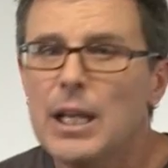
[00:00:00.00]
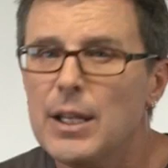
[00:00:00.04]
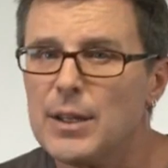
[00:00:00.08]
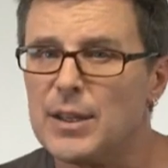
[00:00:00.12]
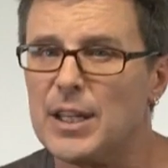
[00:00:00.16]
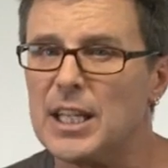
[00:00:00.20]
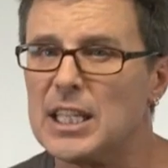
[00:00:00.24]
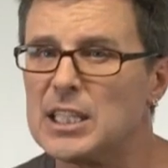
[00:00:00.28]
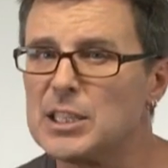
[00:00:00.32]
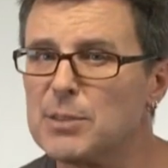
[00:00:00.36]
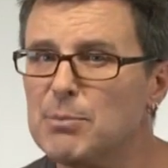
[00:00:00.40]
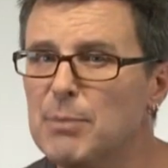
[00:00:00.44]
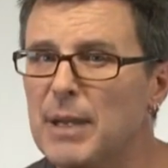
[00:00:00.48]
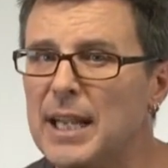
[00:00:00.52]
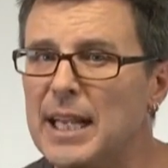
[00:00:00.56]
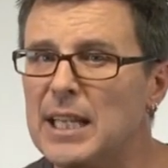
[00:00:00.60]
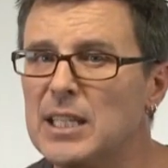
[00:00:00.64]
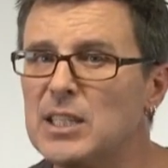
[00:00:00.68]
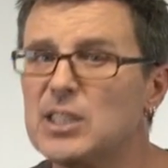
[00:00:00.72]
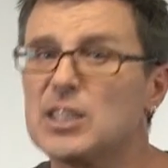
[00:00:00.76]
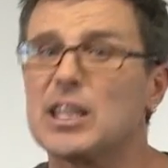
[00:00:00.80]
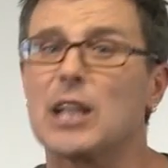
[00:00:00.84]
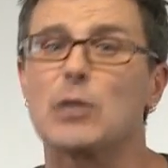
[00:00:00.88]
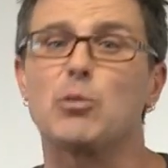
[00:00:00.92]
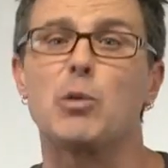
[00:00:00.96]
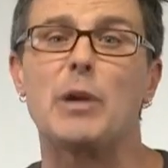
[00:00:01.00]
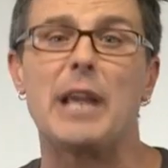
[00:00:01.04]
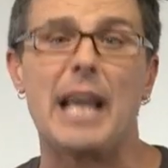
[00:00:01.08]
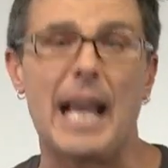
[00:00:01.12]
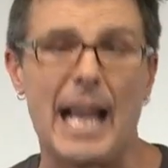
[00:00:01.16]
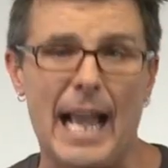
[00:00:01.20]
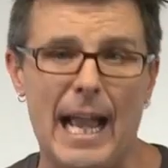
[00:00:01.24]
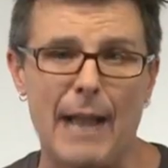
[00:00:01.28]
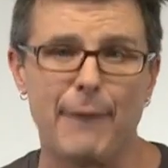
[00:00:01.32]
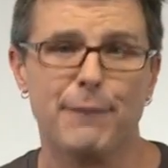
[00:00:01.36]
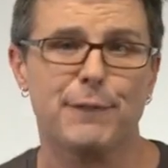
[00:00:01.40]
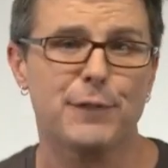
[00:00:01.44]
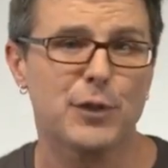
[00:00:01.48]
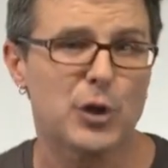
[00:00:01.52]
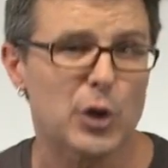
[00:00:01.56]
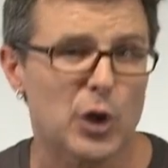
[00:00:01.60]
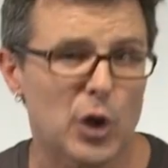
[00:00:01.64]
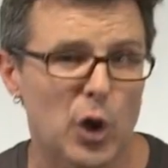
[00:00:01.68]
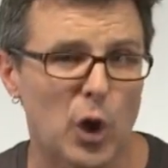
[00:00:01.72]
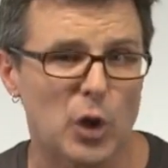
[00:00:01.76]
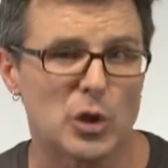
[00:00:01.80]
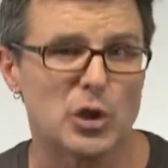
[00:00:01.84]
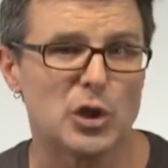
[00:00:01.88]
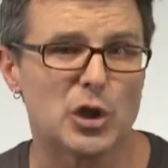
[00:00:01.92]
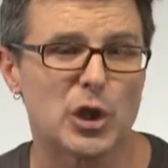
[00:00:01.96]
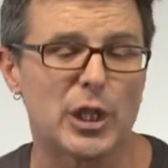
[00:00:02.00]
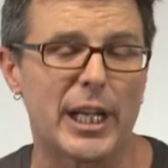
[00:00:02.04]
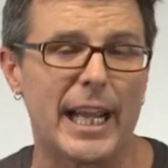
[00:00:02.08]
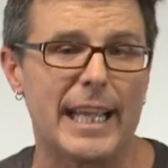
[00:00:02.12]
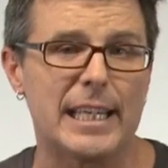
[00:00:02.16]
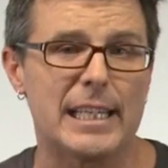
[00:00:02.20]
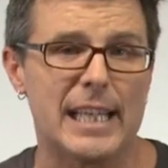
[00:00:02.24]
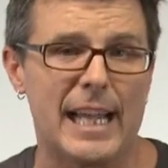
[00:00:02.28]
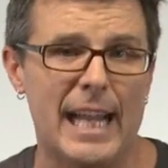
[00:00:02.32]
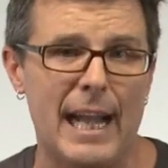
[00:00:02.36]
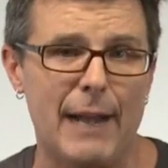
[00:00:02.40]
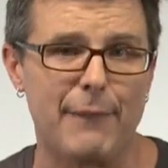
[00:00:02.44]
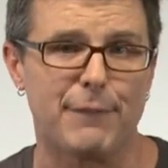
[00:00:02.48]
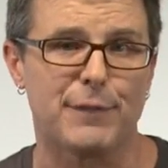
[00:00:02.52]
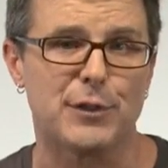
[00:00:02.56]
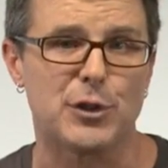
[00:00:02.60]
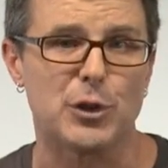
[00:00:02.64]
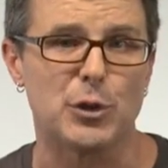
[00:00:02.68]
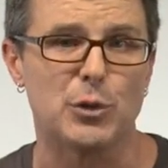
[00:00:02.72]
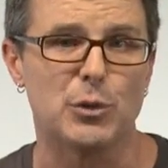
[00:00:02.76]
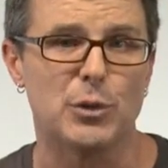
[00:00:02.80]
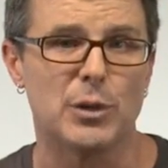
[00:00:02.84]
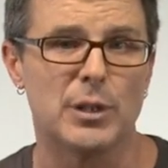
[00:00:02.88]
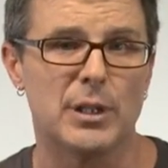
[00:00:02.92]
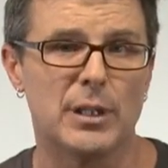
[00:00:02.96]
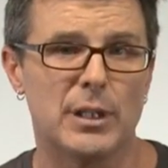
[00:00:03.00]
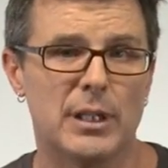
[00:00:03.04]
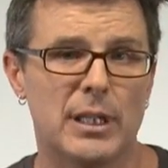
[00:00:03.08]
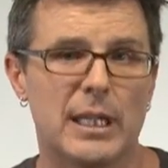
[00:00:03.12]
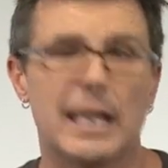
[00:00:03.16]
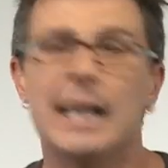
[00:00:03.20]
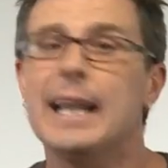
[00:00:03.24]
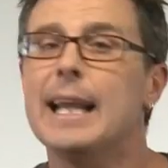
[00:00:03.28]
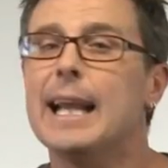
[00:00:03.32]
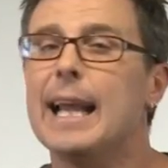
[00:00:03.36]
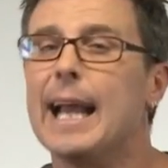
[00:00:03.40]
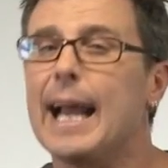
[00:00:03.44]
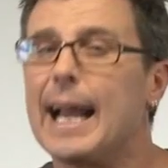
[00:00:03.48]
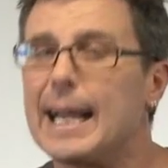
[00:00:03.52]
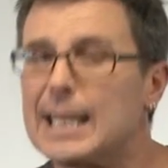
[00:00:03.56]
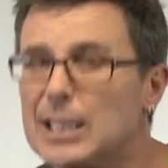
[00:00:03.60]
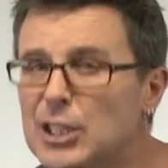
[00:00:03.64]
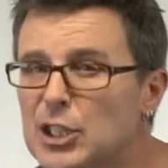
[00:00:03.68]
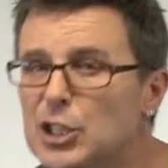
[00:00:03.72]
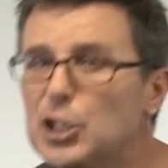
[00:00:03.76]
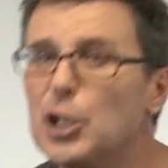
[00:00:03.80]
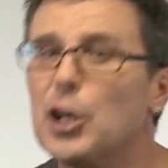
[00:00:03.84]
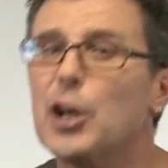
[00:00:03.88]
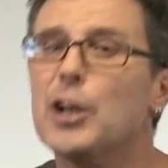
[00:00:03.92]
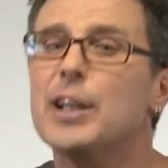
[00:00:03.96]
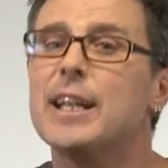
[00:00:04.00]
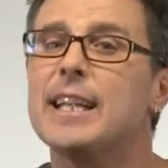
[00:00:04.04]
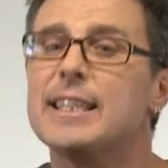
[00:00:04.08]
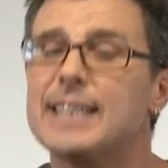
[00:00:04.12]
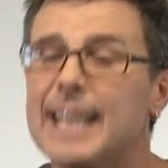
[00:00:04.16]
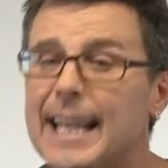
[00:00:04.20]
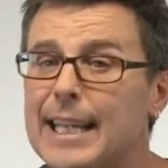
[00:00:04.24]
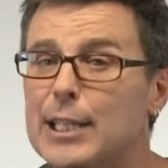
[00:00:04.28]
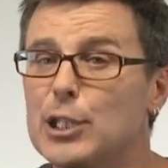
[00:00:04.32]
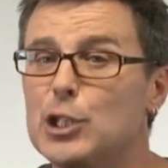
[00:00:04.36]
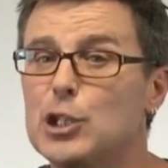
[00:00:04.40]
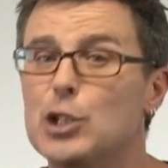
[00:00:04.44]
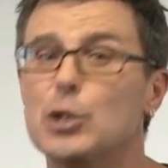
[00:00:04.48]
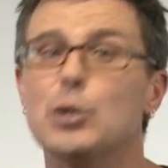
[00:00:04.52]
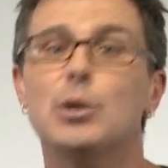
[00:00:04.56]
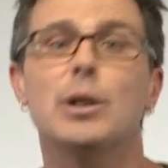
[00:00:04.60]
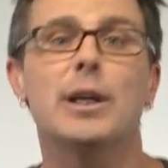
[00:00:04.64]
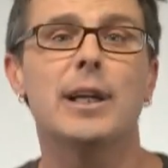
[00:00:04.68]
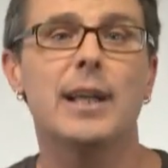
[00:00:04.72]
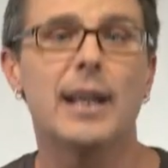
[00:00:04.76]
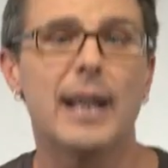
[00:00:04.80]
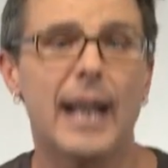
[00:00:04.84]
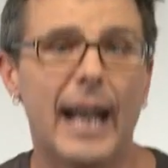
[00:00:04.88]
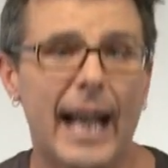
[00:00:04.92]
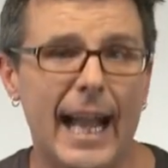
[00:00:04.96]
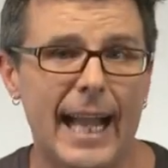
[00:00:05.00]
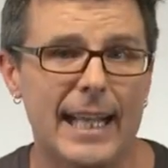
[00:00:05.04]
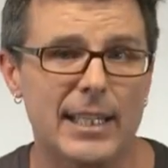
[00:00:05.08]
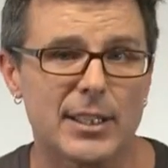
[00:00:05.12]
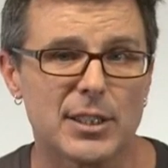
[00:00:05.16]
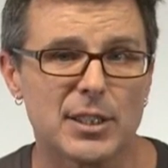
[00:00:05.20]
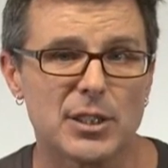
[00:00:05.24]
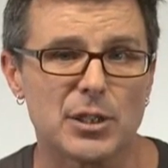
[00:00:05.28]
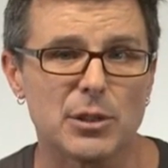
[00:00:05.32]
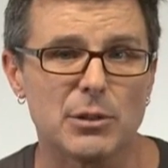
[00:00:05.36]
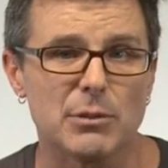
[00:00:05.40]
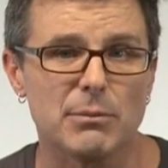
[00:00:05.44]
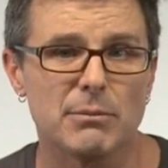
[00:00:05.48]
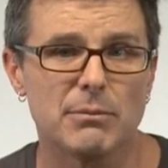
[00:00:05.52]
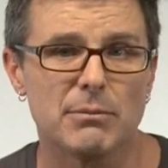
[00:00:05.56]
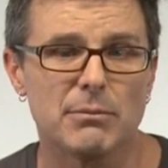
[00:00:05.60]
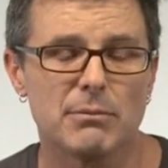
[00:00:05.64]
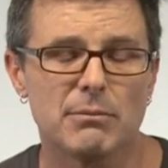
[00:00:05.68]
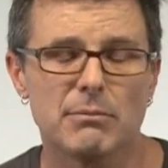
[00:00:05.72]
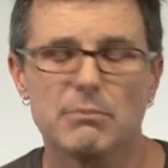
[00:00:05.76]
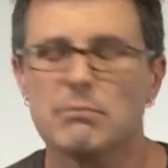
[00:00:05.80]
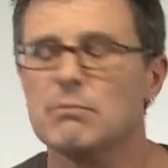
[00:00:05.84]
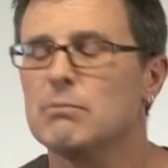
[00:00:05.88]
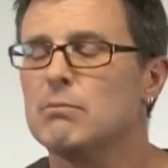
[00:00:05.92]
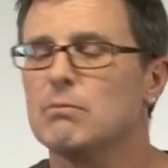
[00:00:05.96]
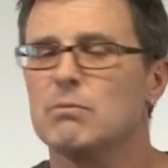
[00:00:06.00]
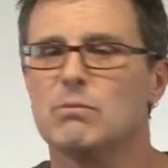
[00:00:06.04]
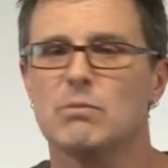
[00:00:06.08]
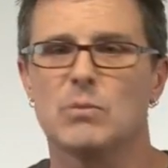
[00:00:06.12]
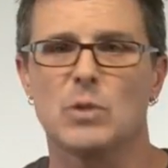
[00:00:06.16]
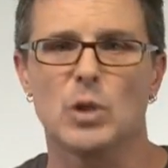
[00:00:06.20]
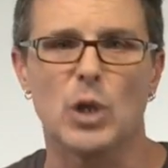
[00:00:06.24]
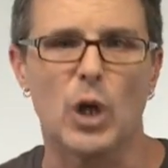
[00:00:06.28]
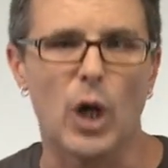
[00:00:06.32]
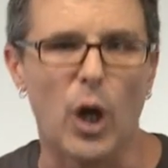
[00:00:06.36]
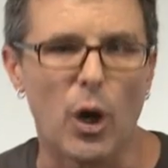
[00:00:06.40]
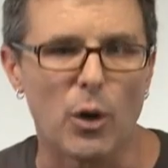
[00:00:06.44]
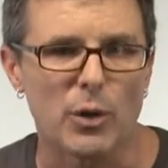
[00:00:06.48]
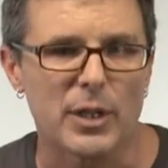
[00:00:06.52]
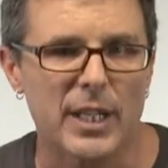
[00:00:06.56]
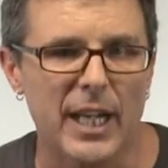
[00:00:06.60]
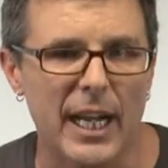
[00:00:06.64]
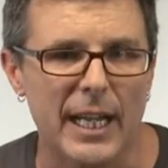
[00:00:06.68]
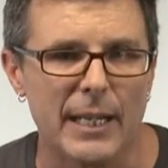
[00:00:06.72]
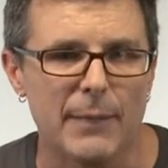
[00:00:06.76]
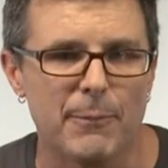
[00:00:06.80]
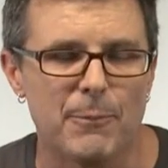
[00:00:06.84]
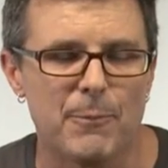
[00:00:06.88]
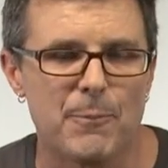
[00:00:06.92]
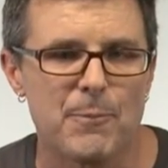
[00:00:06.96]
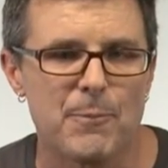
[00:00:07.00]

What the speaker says: This means that we have to conjugate have to and turn it into had to. Okay,